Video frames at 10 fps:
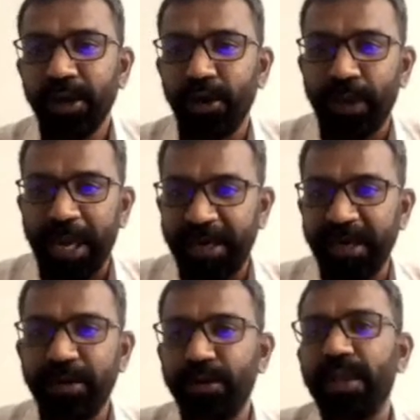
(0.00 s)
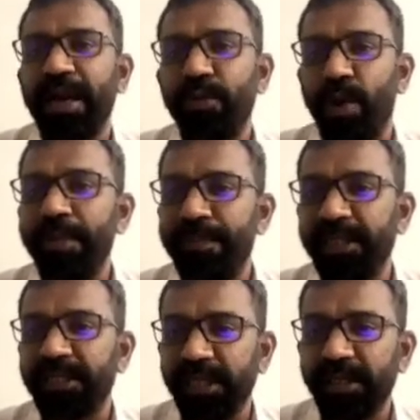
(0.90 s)
to cater to that
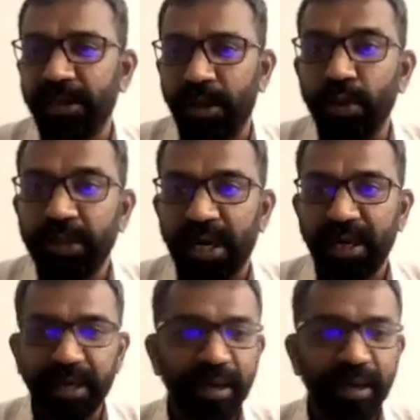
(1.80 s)
1% growth rate.